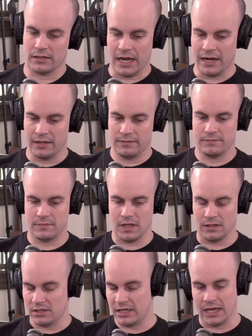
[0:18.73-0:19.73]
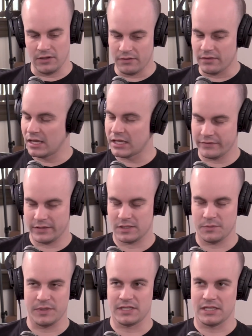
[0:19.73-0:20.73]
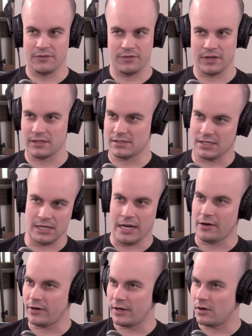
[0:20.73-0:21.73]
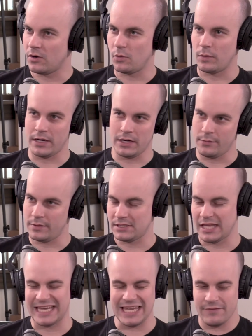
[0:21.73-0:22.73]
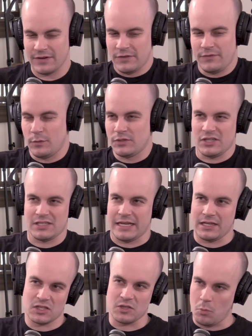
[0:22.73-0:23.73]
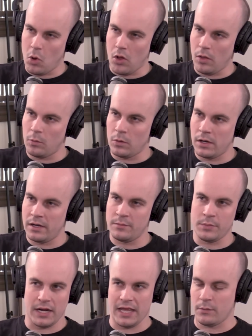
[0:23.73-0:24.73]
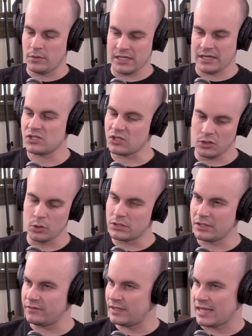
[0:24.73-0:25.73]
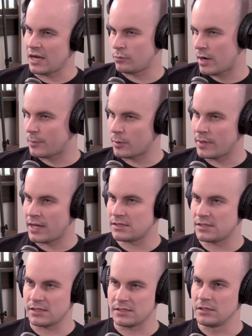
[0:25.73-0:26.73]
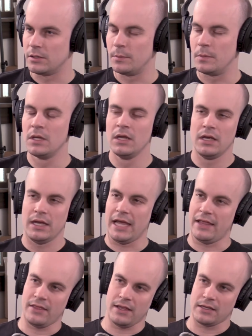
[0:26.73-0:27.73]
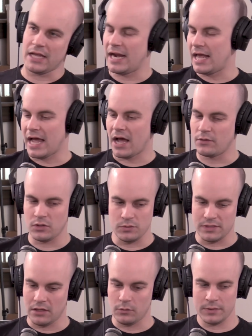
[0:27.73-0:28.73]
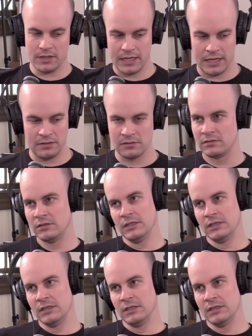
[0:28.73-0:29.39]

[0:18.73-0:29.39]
Can you think of a specific scenario where it was like, even if it was just like a small one, but it was exclusively that reprimand system, and then kind of how you dealt with that?